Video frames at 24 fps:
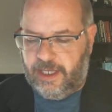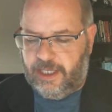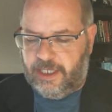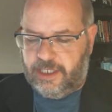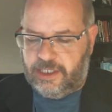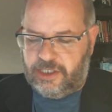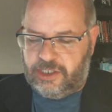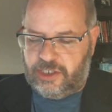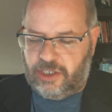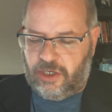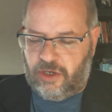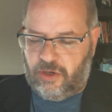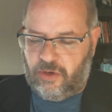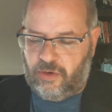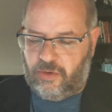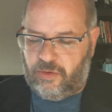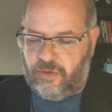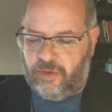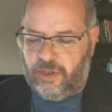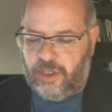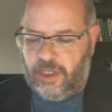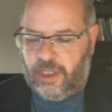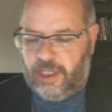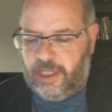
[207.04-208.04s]

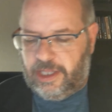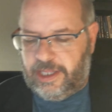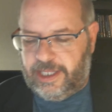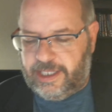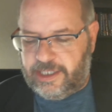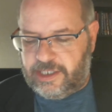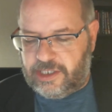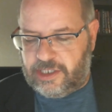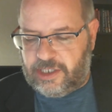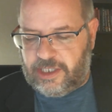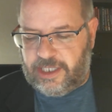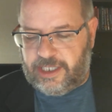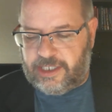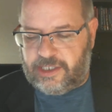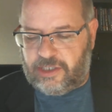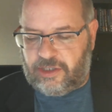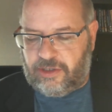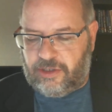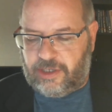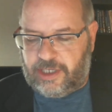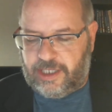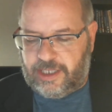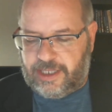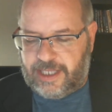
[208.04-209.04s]
So let's
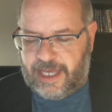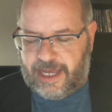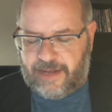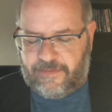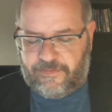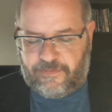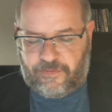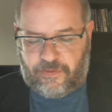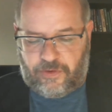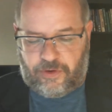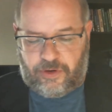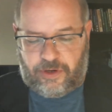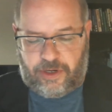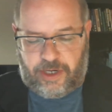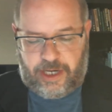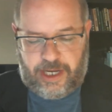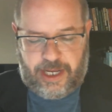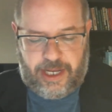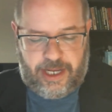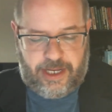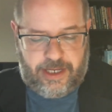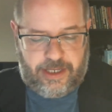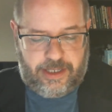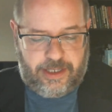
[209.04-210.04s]
look at that for
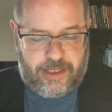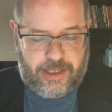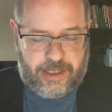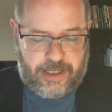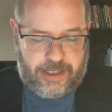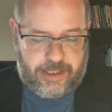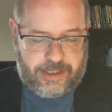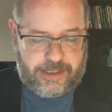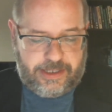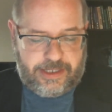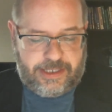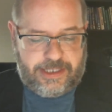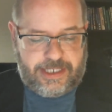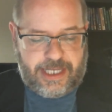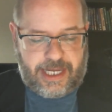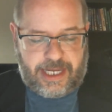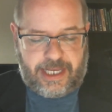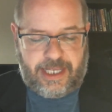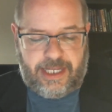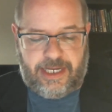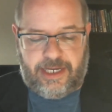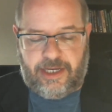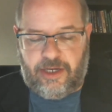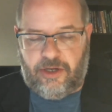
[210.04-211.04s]
a
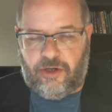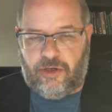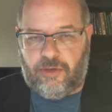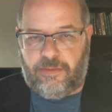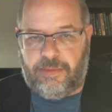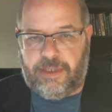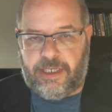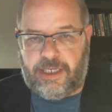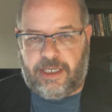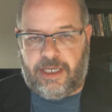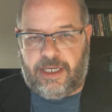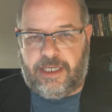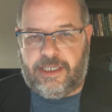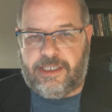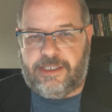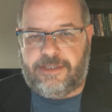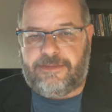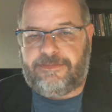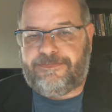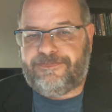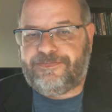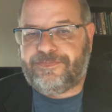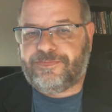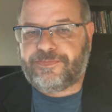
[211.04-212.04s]
second here,
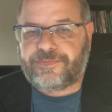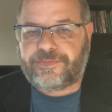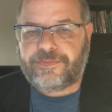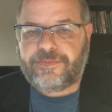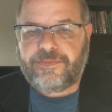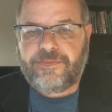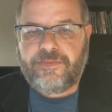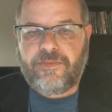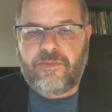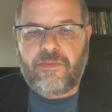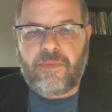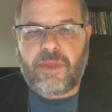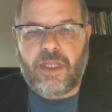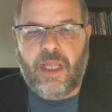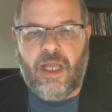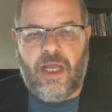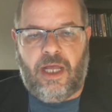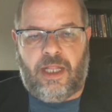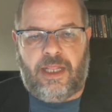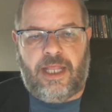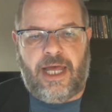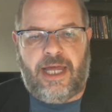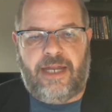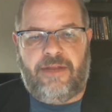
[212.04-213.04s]
because
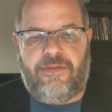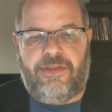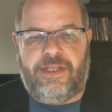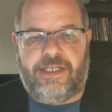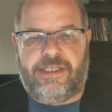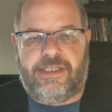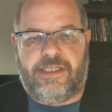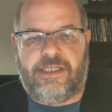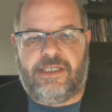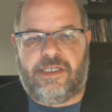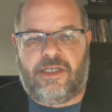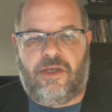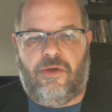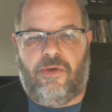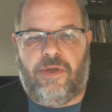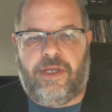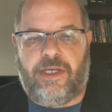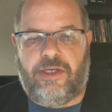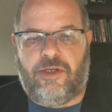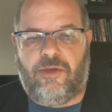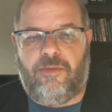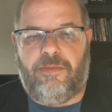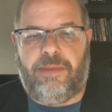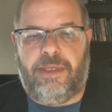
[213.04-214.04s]
a lot of this is
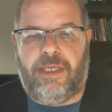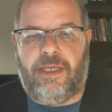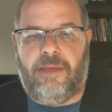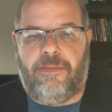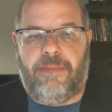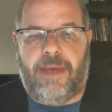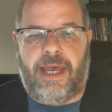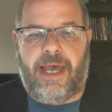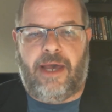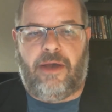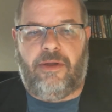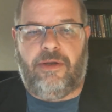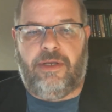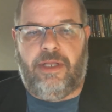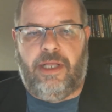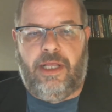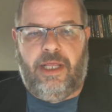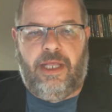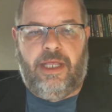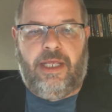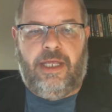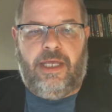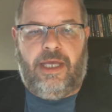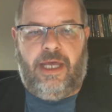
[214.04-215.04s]
going to be about
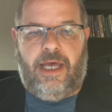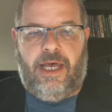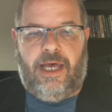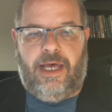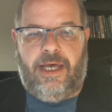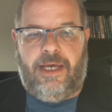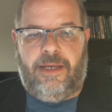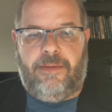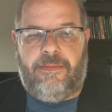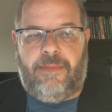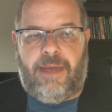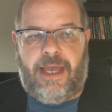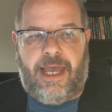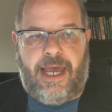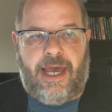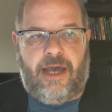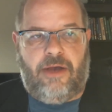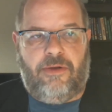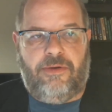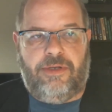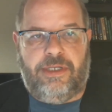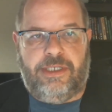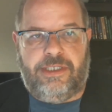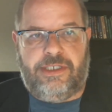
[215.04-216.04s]

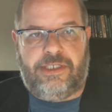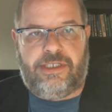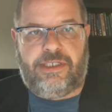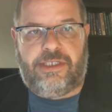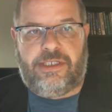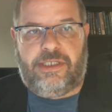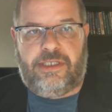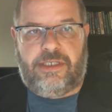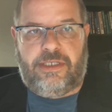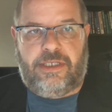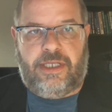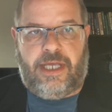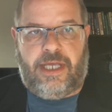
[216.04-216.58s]
how does